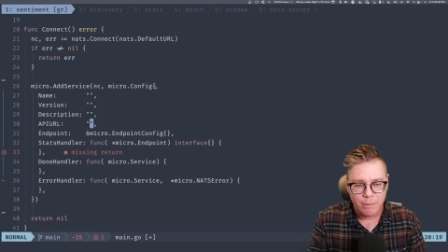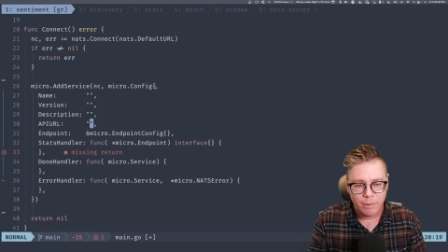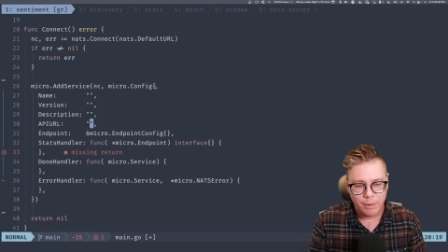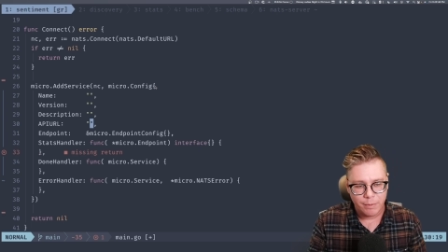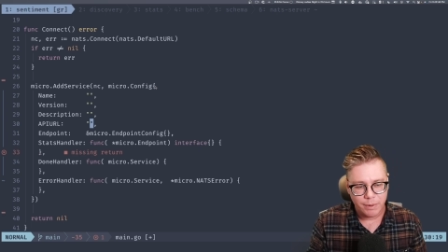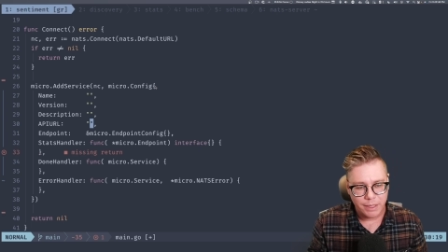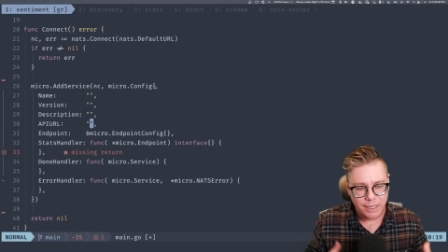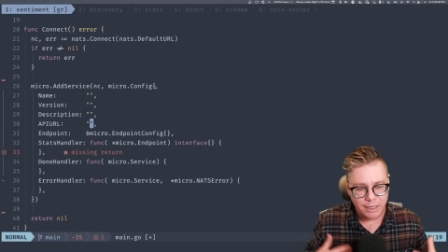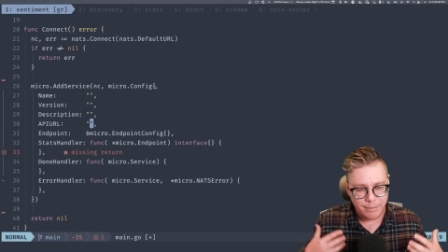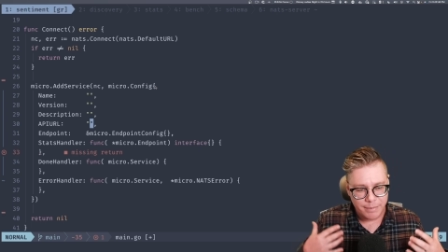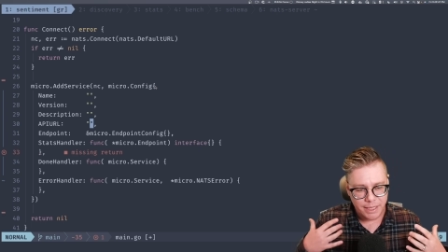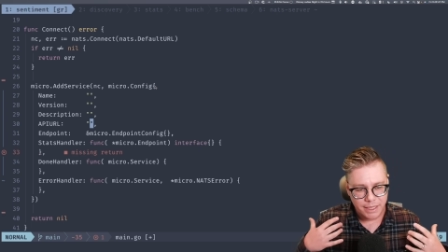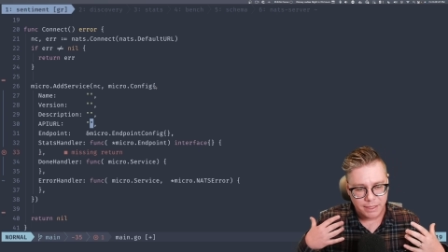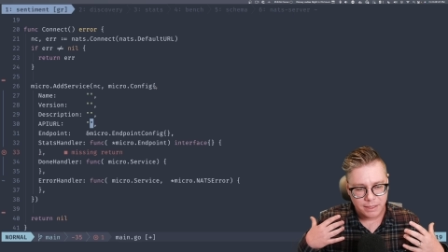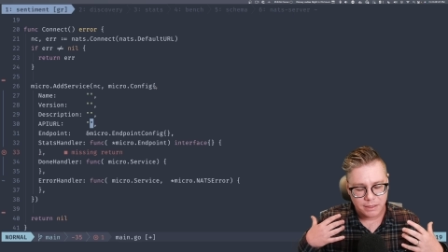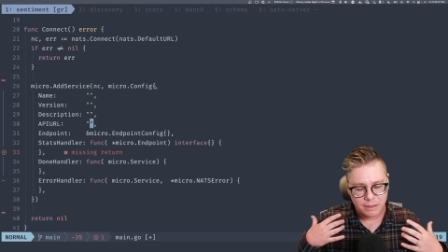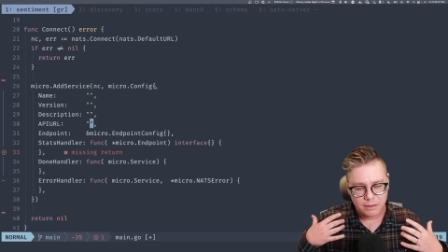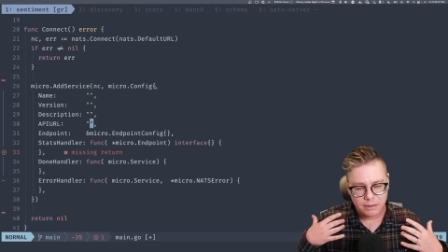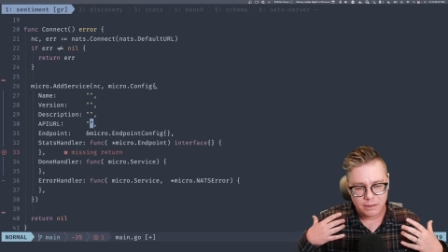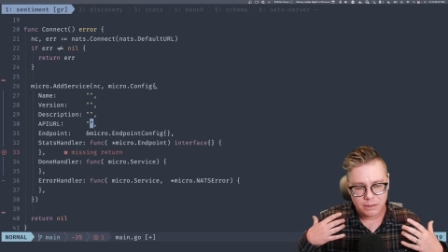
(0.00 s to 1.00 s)
We wanted to
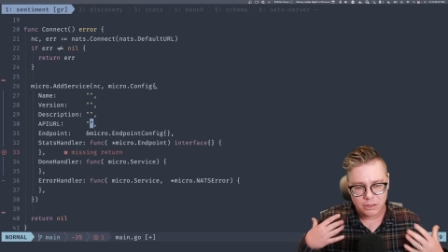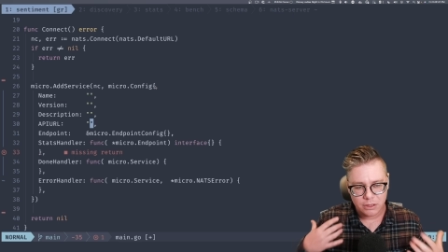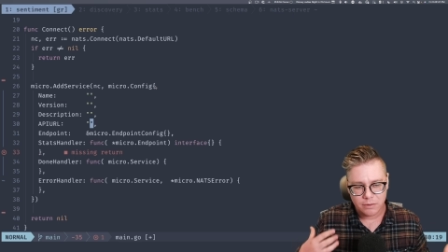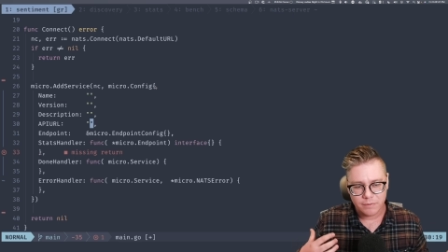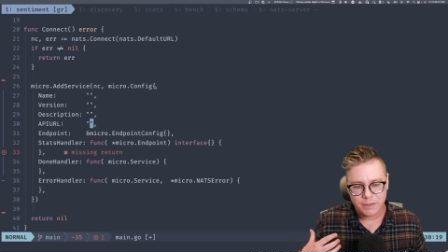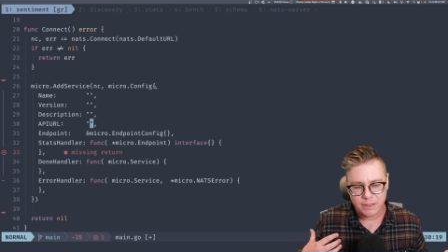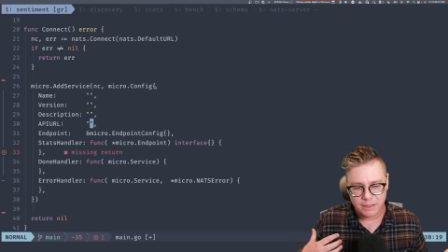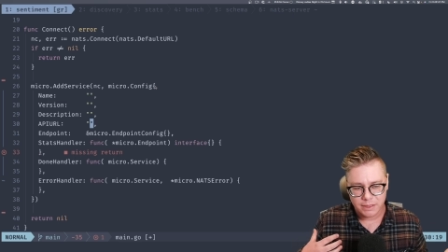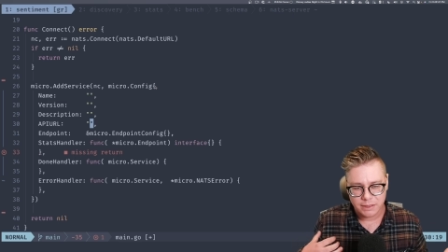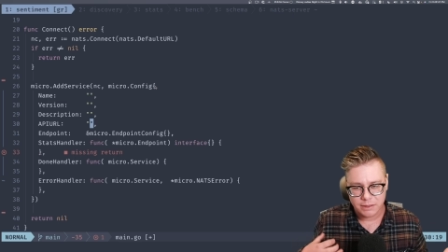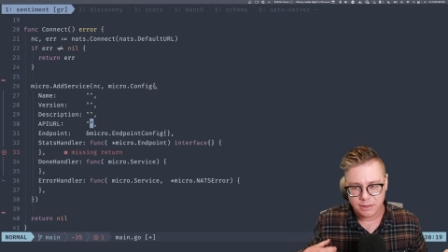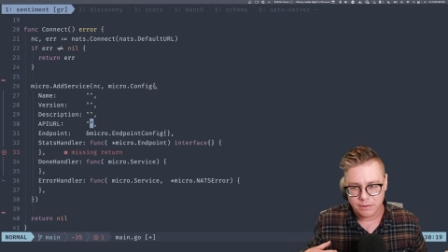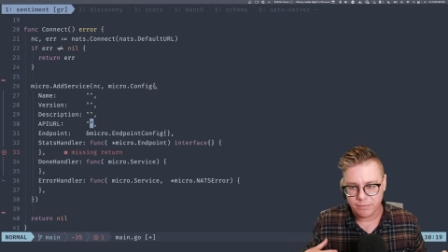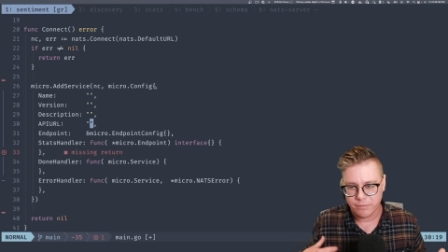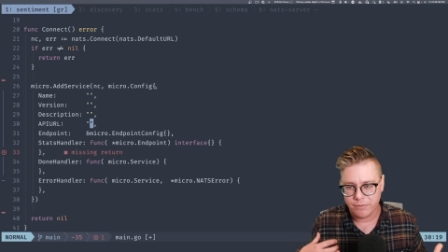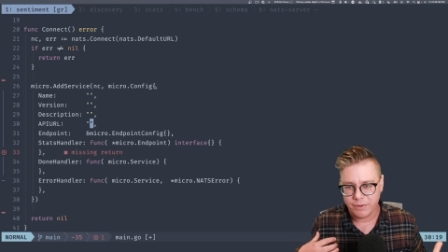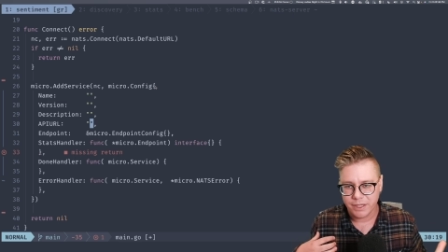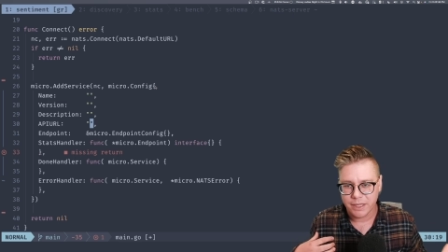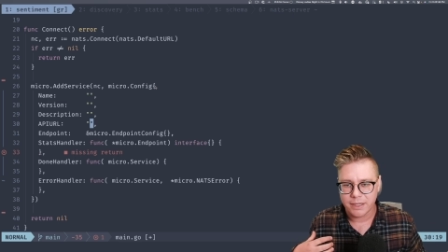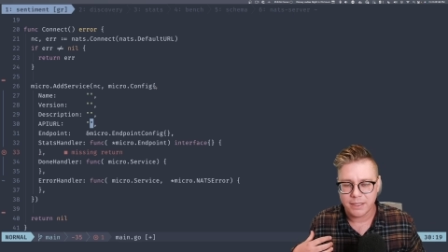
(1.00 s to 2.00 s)
make services
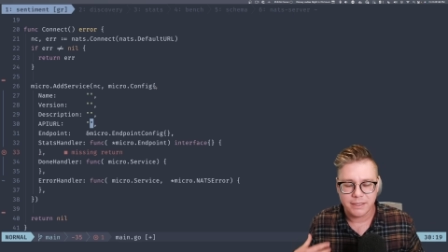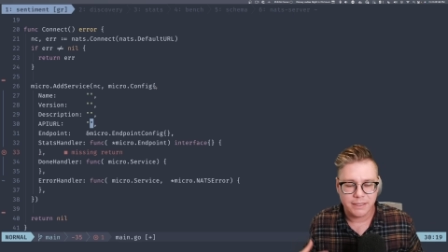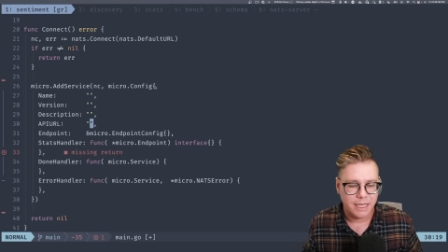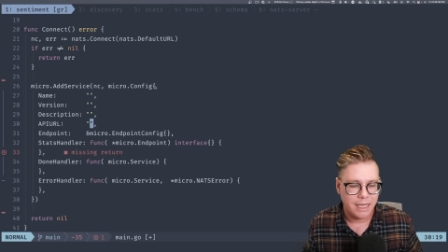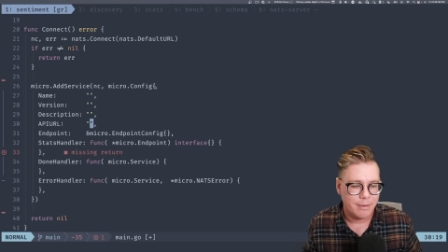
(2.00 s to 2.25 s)
via this